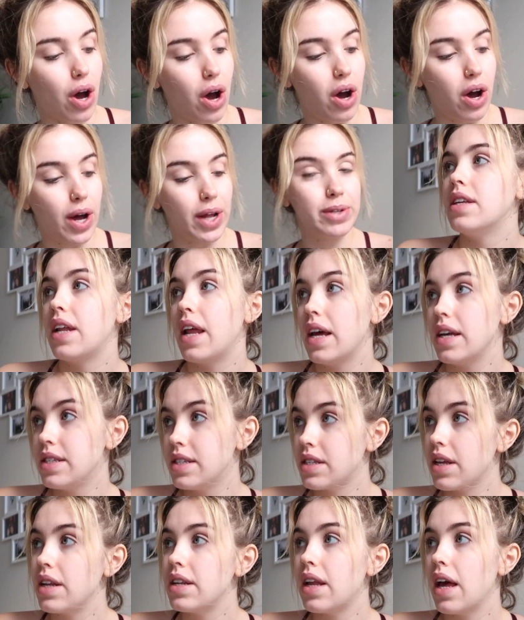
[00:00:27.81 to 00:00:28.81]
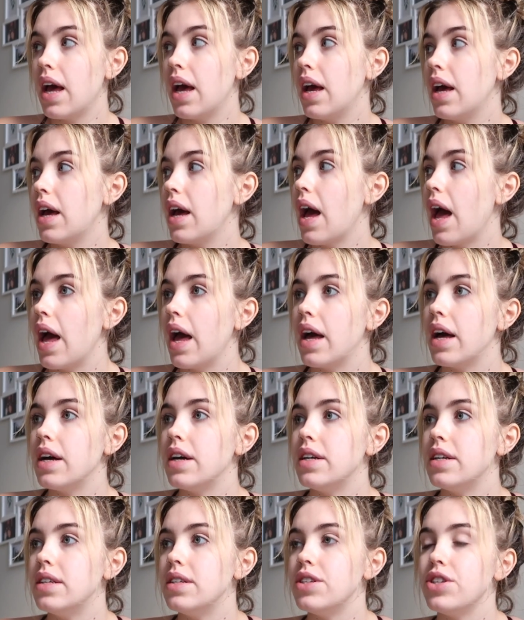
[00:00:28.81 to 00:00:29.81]
on Today is sunday
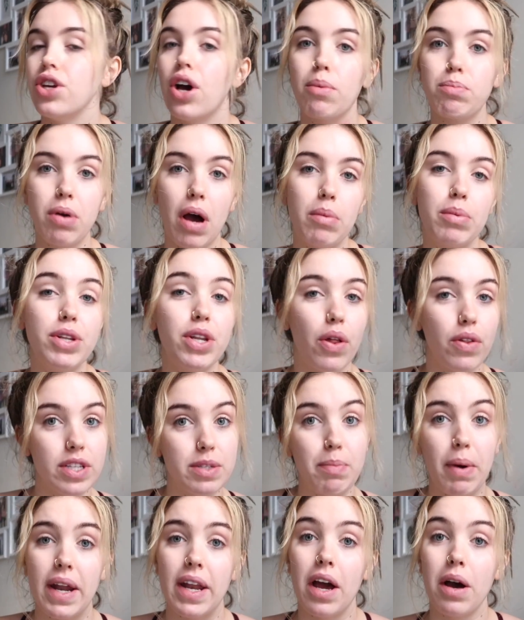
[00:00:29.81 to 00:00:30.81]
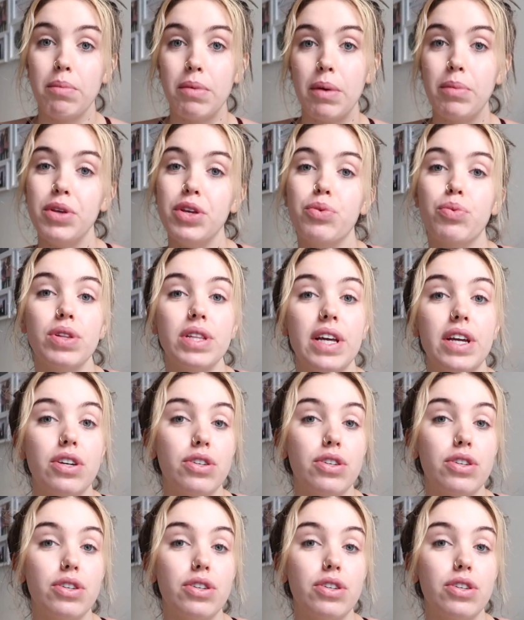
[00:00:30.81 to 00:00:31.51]
and y'all probably know this by now maybe you relate